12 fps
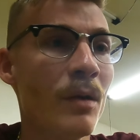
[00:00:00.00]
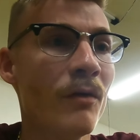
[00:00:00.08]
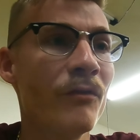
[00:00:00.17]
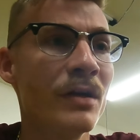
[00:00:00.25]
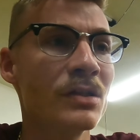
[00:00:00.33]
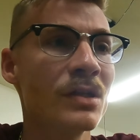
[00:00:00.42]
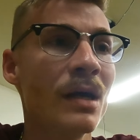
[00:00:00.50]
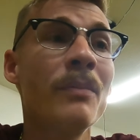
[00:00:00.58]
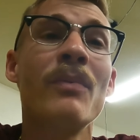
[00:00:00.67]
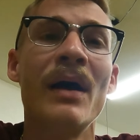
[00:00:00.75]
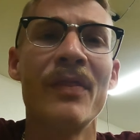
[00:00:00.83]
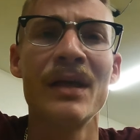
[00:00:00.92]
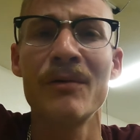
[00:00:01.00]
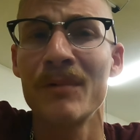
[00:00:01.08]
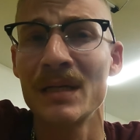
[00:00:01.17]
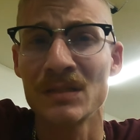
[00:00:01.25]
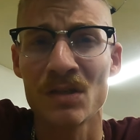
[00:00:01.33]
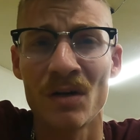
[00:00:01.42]
all finished up, I think we
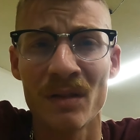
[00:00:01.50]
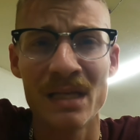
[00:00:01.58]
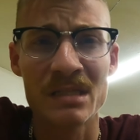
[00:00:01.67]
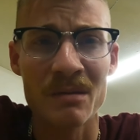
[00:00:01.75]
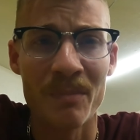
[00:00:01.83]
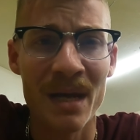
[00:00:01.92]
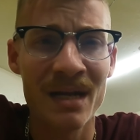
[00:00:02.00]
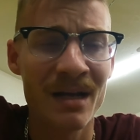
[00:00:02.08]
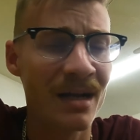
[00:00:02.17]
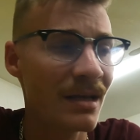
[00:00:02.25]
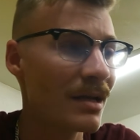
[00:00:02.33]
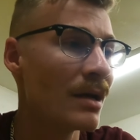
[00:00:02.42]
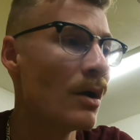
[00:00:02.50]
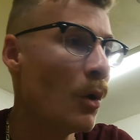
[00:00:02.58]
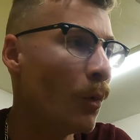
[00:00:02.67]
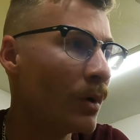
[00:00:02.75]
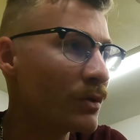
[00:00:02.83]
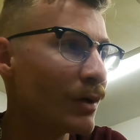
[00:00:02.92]
can start laying some paint on it.
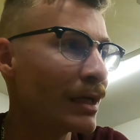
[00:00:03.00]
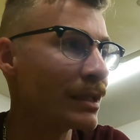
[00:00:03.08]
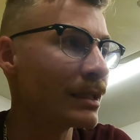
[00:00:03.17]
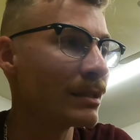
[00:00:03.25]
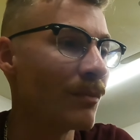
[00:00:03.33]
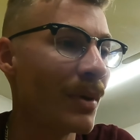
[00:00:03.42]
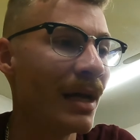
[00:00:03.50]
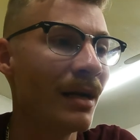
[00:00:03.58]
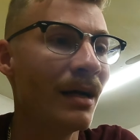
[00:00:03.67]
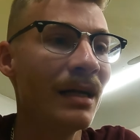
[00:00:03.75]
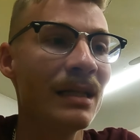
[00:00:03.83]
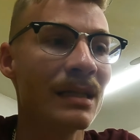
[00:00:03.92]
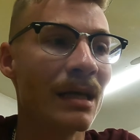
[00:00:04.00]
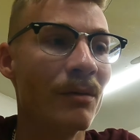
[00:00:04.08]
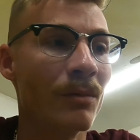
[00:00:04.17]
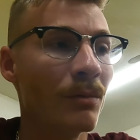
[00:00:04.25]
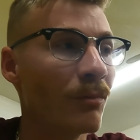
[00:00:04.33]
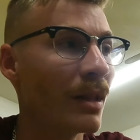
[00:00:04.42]
Once we actually get some paint on it,
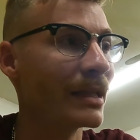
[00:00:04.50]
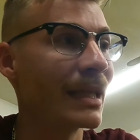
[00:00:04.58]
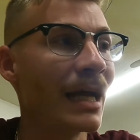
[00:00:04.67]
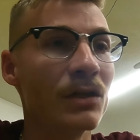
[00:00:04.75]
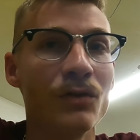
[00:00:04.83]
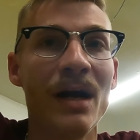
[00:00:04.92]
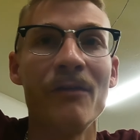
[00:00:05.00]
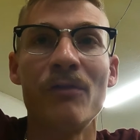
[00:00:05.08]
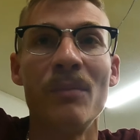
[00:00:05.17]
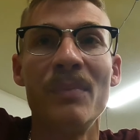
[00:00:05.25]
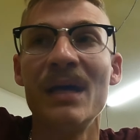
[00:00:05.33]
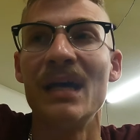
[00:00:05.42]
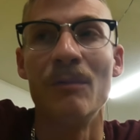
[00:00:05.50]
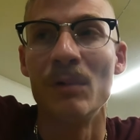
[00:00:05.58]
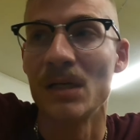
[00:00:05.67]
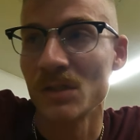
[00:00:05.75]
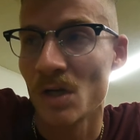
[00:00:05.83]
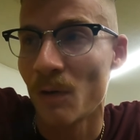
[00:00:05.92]
then let that dry for a bit, and we
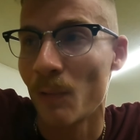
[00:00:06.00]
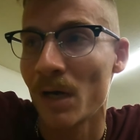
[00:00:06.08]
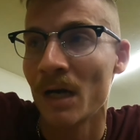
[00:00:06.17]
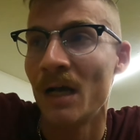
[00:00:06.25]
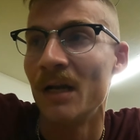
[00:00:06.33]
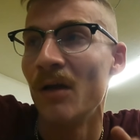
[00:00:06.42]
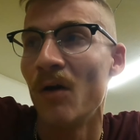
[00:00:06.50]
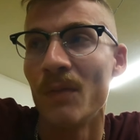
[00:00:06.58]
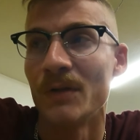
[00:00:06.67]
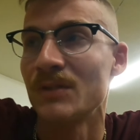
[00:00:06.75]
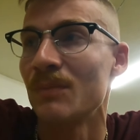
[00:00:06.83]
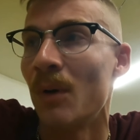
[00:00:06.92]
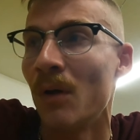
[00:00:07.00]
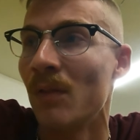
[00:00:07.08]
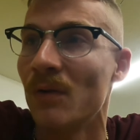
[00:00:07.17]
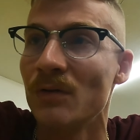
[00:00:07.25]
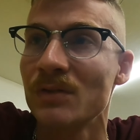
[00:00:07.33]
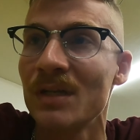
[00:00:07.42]
can start working on all the small
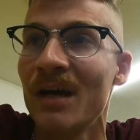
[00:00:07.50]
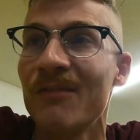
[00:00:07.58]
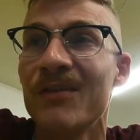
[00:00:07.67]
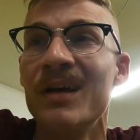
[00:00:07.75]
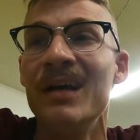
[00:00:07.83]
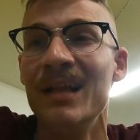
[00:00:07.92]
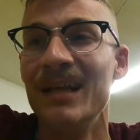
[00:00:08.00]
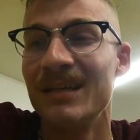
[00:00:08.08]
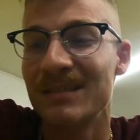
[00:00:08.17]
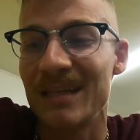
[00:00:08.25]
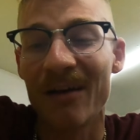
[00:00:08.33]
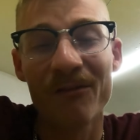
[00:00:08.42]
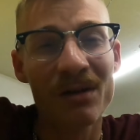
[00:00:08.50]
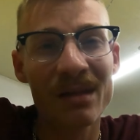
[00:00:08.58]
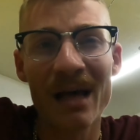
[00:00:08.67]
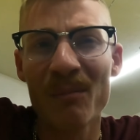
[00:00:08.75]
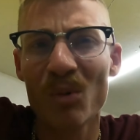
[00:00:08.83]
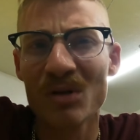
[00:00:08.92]
little stuff. There's definitely a
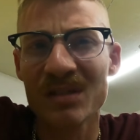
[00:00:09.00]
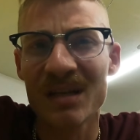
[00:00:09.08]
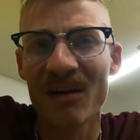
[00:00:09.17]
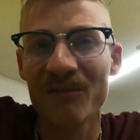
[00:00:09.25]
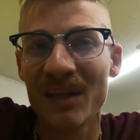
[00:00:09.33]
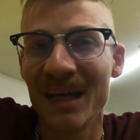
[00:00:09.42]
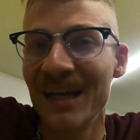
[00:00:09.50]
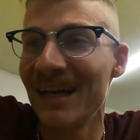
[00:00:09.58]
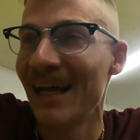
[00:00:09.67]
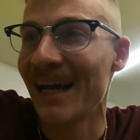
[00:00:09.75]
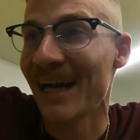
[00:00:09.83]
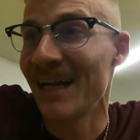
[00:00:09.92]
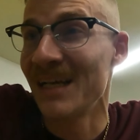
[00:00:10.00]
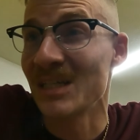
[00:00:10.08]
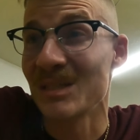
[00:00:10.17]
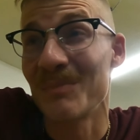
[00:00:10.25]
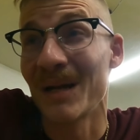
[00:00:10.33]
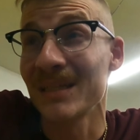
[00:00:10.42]
lot more stuff than I kind of
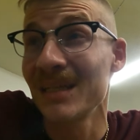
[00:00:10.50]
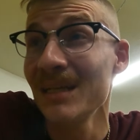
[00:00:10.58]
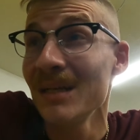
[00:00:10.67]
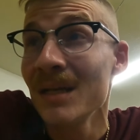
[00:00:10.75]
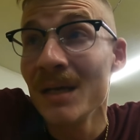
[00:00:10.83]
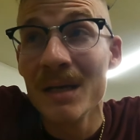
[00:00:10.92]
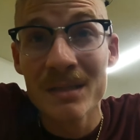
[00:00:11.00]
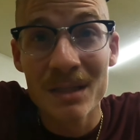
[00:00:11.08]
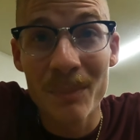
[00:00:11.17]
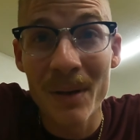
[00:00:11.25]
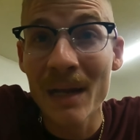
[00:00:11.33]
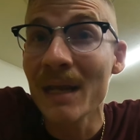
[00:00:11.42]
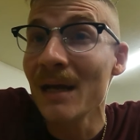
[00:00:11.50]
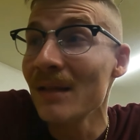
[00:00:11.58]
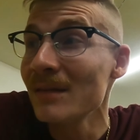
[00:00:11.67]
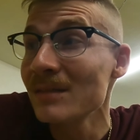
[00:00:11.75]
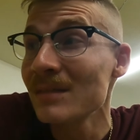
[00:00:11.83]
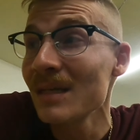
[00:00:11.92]
expected to paint
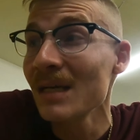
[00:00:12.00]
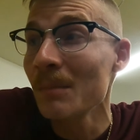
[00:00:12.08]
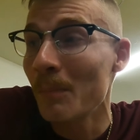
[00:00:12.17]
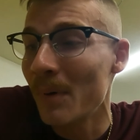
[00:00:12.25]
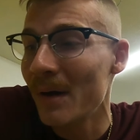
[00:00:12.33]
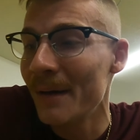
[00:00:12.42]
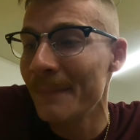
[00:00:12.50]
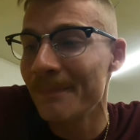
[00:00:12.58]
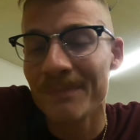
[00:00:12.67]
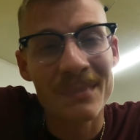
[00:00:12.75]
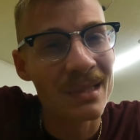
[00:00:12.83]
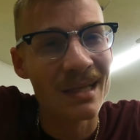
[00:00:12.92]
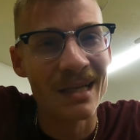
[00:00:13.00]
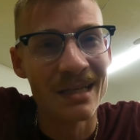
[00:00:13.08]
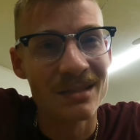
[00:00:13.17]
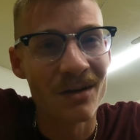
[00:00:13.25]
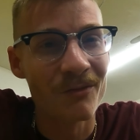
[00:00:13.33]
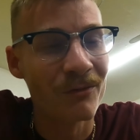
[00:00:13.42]
on this thing, but
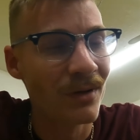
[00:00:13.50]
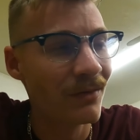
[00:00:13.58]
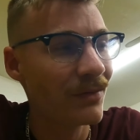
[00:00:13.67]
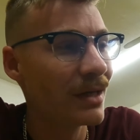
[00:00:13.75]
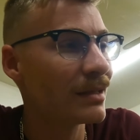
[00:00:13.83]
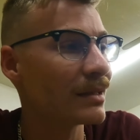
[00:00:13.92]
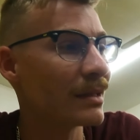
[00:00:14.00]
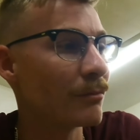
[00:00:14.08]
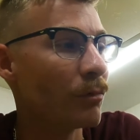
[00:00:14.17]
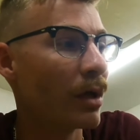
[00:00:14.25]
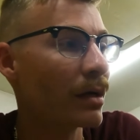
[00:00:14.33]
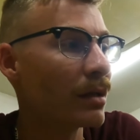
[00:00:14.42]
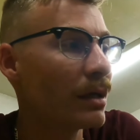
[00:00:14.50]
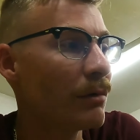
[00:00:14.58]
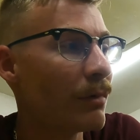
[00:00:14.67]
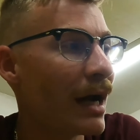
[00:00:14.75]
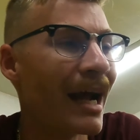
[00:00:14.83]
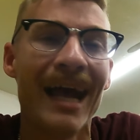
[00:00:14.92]
it's all fun of it. Luckily,
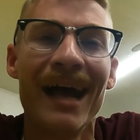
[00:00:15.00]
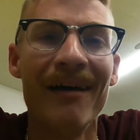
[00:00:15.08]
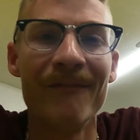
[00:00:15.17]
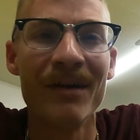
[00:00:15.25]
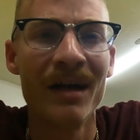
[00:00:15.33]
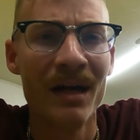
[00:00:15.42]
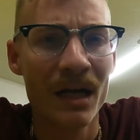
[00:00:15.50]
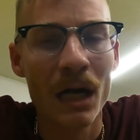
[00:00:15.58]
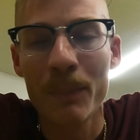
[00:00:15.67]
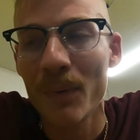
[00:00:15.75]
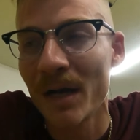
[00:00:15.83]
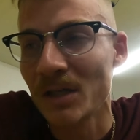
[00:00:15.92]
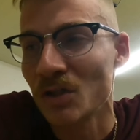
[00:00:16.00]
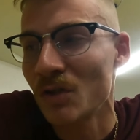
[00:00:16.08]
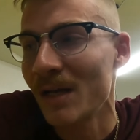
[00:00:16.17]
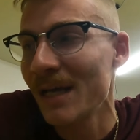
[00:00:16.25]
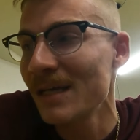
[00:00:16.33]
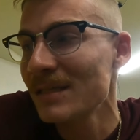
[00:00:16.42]
I have a couple extra
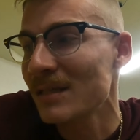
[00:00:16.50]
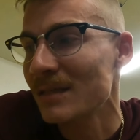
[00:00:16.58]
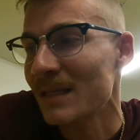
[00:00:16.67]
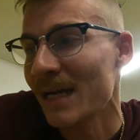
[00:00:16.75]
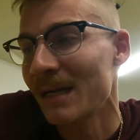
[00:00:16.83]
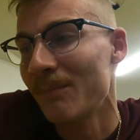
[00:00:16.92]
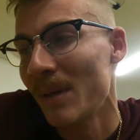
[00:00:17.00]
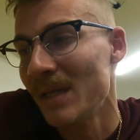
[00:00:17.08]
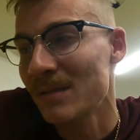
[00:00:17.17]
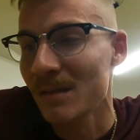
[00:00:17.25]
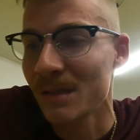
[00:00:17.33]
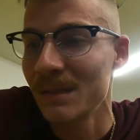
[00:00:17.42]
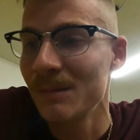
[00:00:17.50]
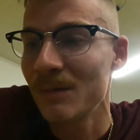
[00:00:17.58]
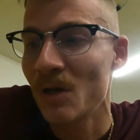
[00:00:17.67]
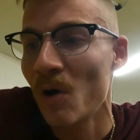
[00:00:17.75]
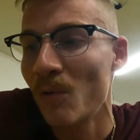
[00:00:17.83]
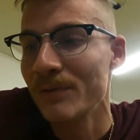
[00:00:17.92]
days because I can basically
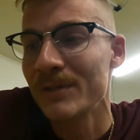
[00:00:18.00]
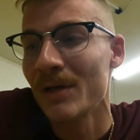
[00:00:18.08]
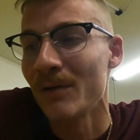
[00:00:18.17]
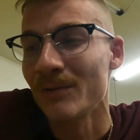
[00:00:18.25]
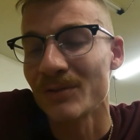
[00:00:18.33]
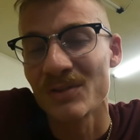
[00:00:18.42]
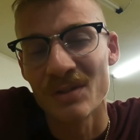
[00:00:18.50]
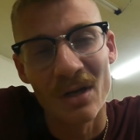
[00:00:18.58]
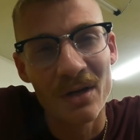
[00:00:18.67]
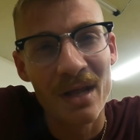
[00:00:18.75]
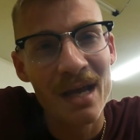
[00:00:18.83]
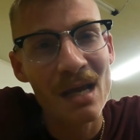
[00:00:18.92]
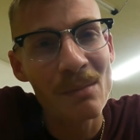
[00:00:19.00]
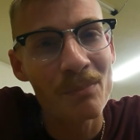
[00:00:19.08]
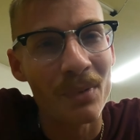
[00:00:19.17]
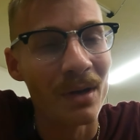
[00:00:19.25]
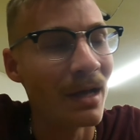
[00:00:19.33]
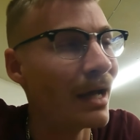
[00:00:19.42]
go till Sunday,
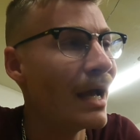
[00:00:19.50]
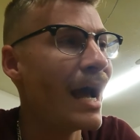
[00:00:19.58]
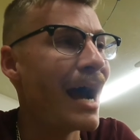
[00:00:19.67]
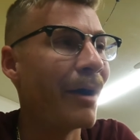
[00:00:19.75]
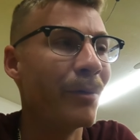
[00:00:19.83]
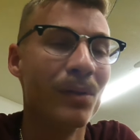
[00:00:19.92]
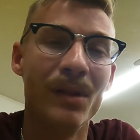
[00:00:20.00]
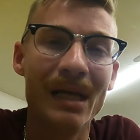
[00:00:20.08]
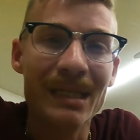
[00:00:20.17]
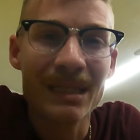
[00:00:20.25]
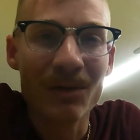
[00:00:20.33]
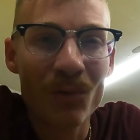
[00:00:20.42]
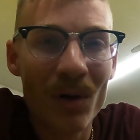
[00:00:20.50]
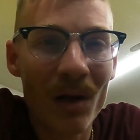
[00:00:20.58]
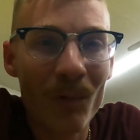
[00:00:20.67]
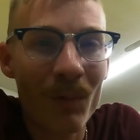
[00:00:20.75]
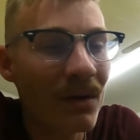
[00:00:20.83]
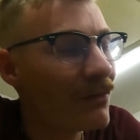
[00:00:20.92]
but I would like to do it
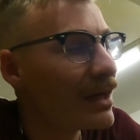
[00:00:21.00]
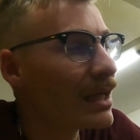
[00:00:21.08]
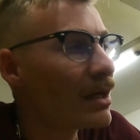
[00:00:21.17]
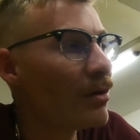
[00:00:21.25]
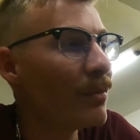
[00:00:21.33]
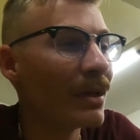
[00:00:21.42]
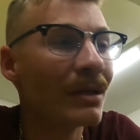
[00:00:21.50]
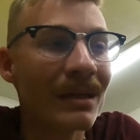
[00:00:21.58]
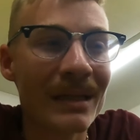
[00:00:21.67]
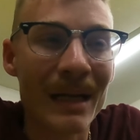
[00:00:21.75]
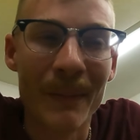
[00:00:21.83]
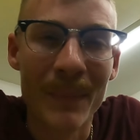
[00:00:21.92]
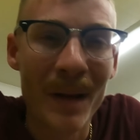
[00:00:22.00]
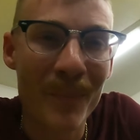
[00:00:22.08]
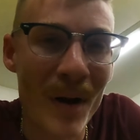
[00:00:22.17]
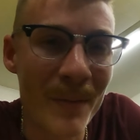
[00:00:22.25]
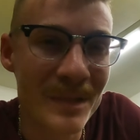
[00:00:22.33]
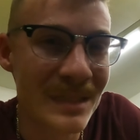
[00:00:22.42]
all in one video, but I'm not
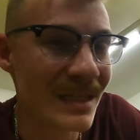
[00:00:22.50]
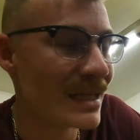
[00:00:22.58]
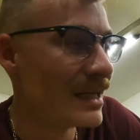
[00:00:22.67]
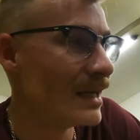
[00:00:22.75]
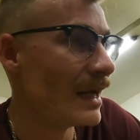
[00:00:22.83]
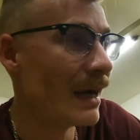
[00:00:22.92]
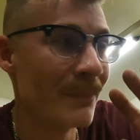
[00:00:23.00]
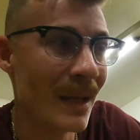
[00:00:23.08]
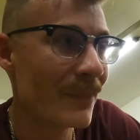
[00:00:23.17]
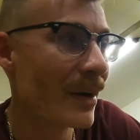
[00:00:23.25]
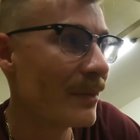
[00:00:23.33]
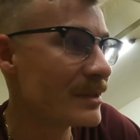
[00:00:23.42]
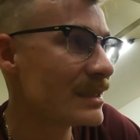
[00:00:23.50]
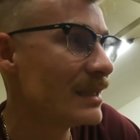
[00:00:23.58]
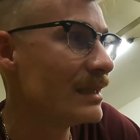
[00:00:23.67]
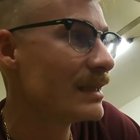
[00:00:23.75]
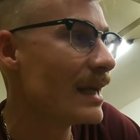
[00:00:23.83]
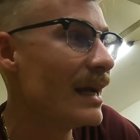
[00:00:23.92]
promising it. I'm not promising
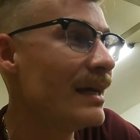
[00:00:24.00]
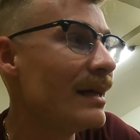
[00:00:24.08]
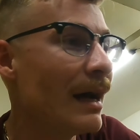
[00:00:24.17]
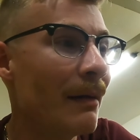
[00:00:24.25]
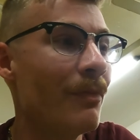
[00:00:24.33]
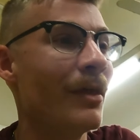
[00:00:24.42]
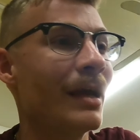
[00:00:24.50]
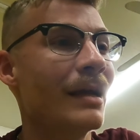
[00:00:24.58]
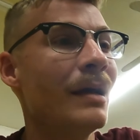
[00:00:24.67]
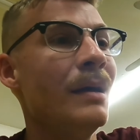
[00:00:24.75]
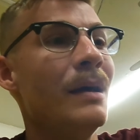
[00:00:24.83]
it yet. I think